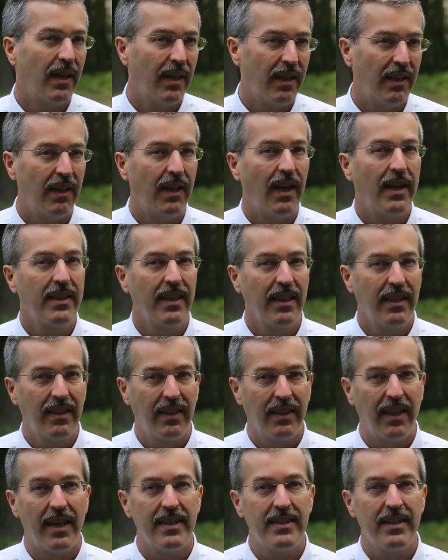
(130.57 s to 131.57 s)
I think
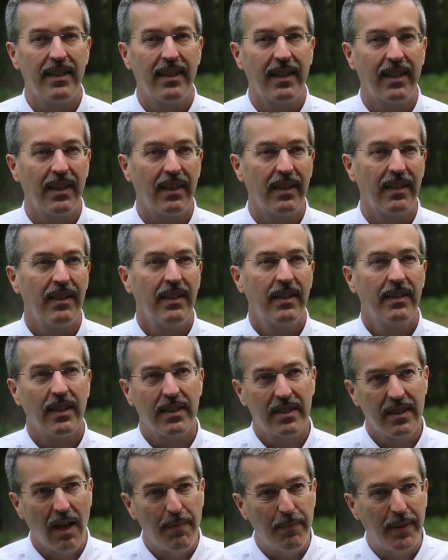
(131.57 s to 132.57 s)
the idea
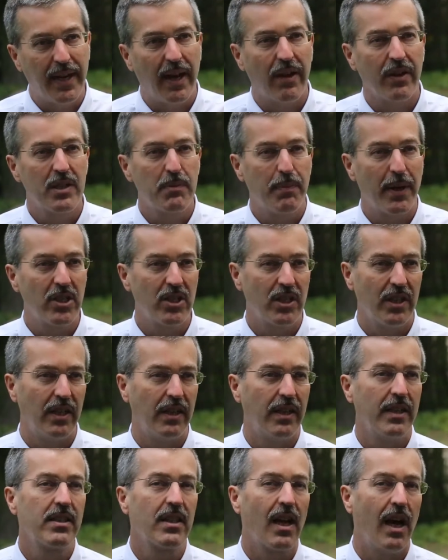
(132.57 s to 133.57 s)
that's coming out, especially
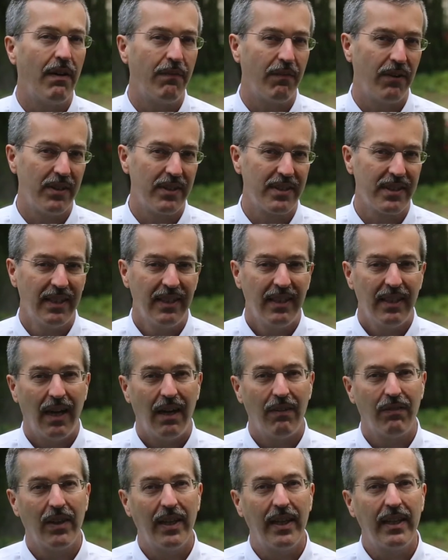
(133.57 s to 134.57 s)
in this conference,
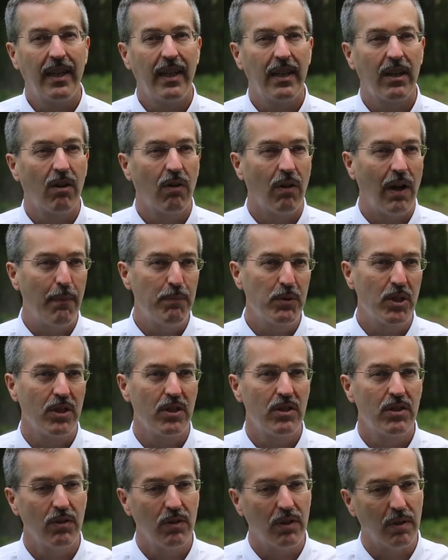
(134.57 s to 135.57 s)
of linking corruption
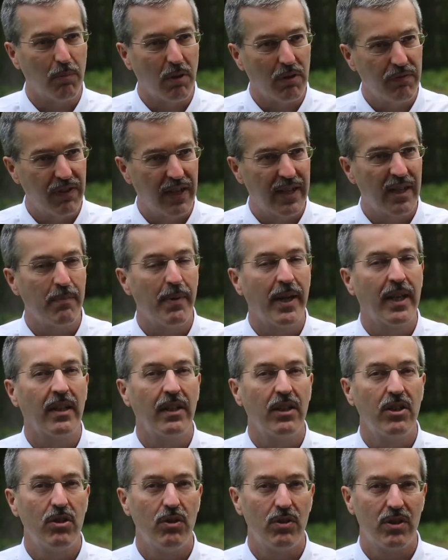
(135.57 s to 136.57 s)
to the more fundamental
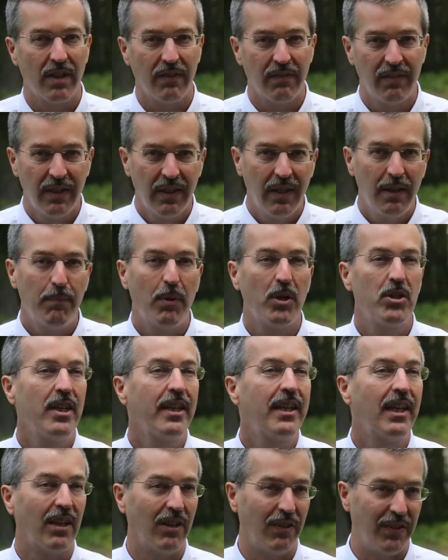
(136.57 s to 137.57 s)
issues of
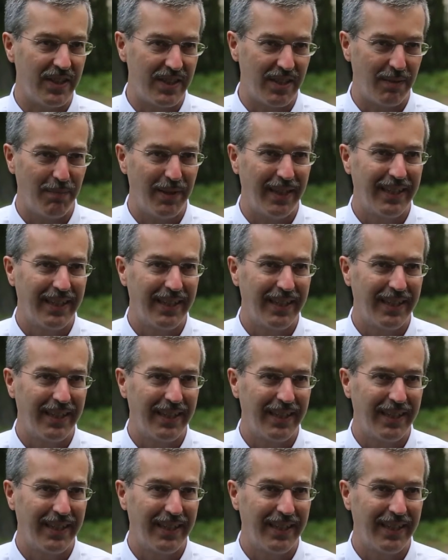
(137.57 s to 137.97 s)
particularism.